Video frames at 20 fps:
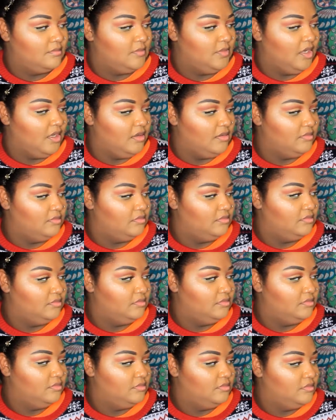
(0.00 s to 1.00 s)

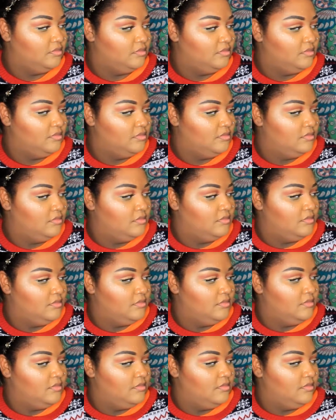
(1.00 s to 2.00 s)

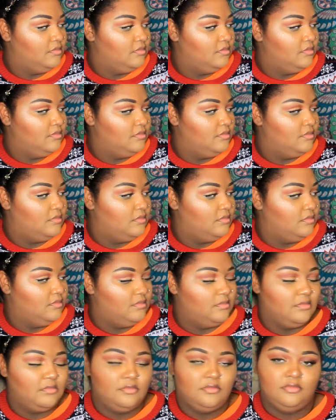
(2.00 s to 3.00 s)

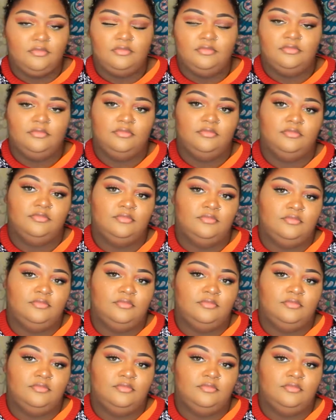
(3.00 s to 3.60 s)
This person isn't speaking.